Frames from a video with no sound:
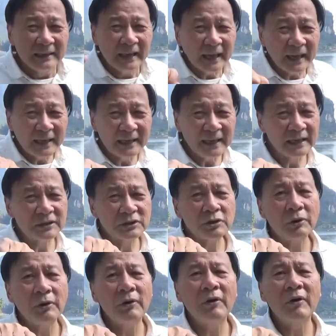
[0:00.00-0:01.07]
and then
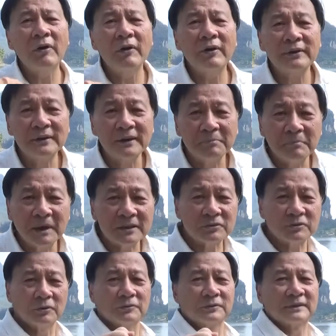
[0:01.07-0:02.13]
turn the
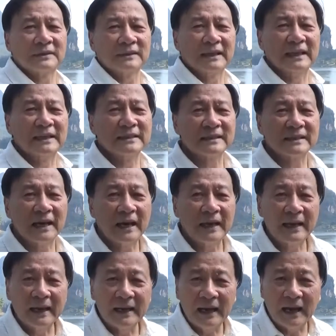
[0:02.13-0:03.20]
muscles inside
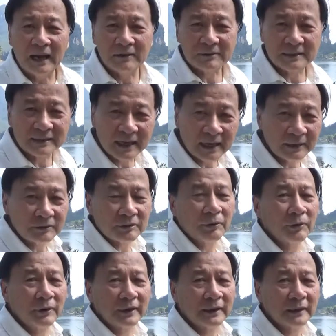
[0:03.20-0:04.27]
and outside,
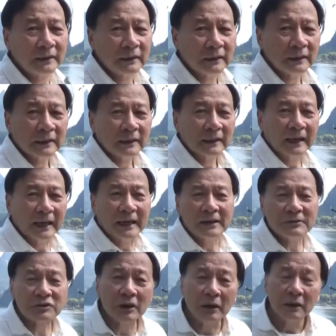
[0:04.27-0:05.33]
turn it. And
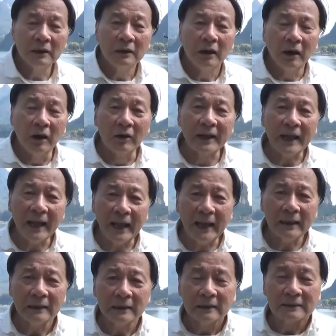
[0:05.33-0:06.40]
then so, okay,
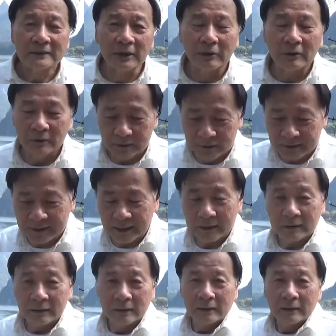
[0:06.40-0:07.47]
so you said,
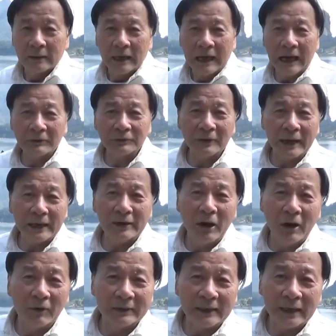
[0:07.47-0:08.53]
how do I
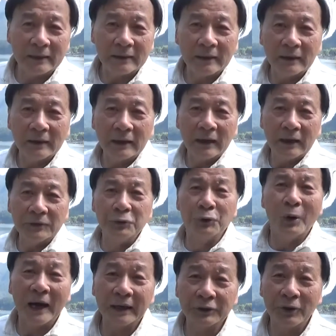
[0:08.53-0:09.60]
know that
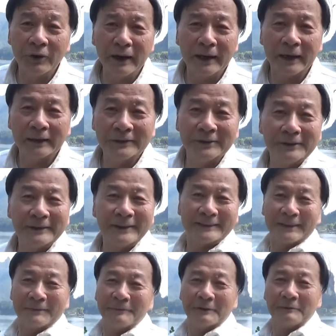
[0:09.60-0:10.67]
you are turning?
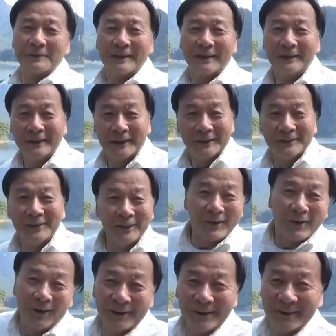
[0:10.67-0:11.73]
Some people say, you
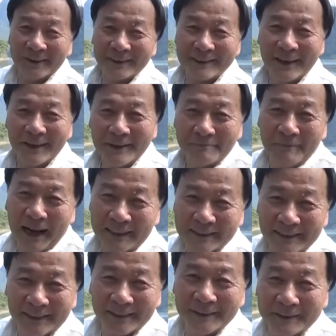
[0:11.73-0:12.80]
call yourself
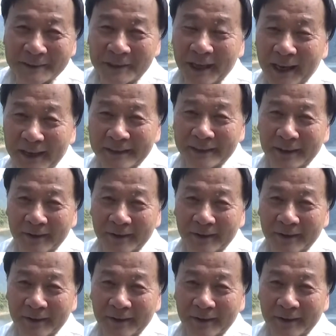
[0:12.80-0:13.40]
Master Luke Chen,